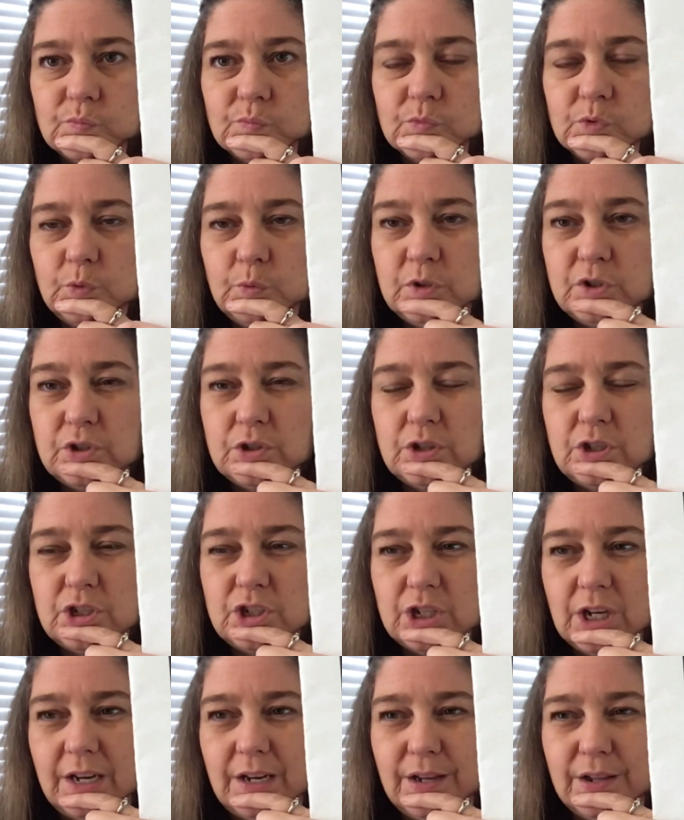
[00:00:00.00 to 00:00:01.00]
Which the
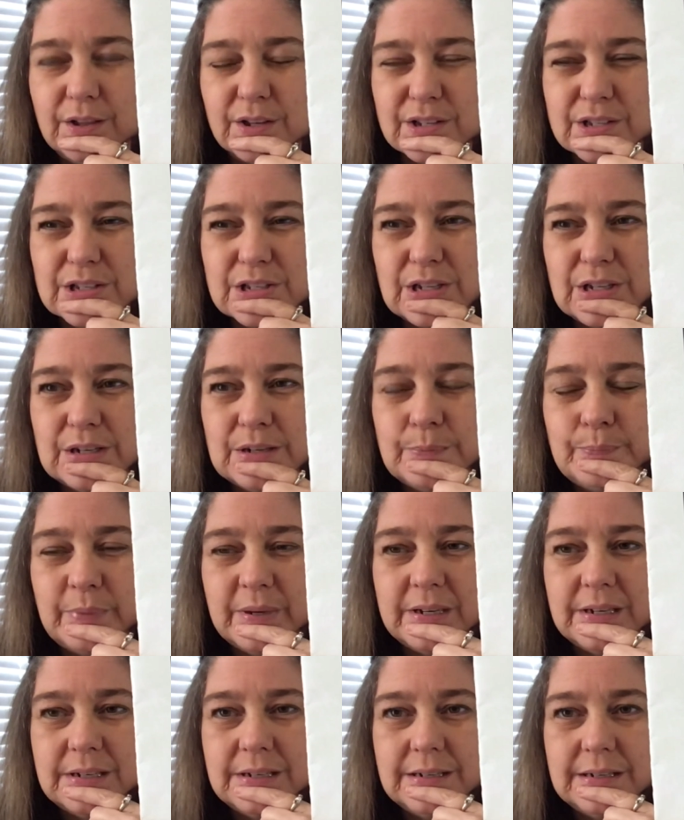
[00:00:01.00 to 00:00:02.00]
shading looks good,
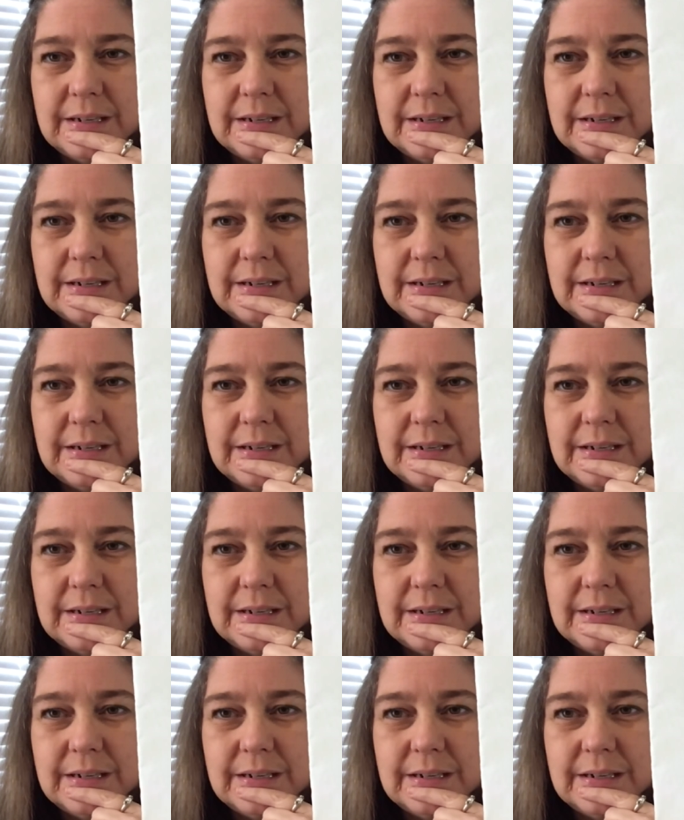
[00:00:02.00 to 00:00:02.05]
but